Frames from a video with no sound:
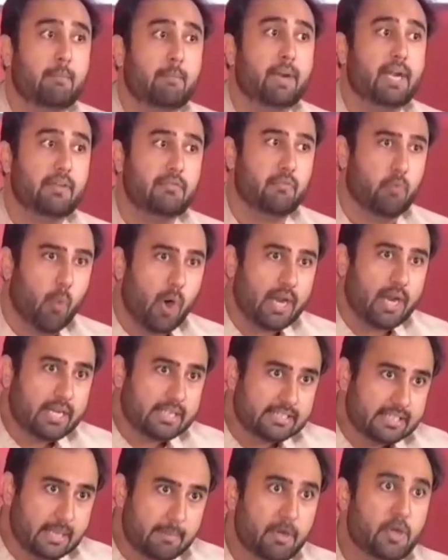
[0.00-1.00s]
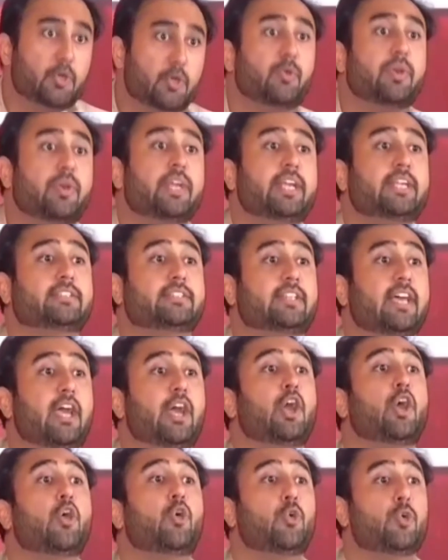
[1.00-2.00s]
But if one is able to reach there
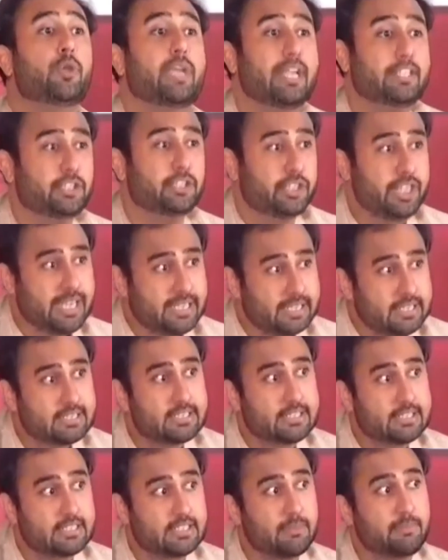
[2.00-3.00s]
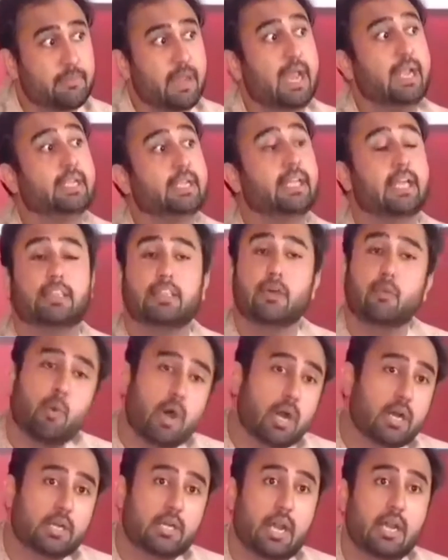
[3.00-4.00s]
who can shake the system and get the
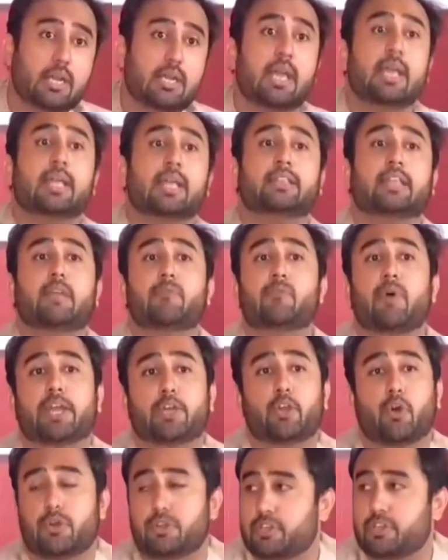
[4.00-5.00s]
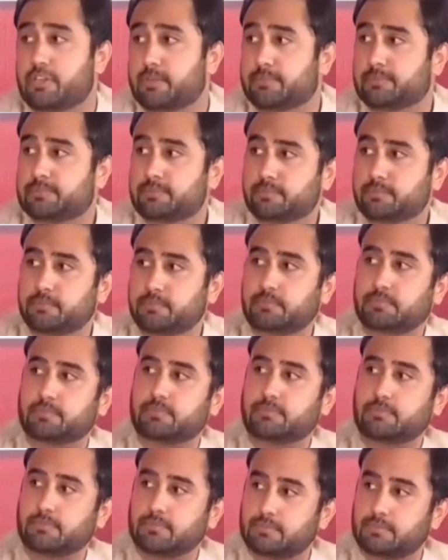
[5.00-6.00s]
work done, then why not?
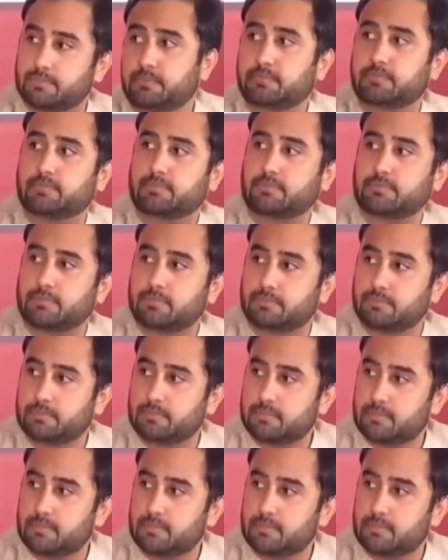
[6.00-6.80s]
Would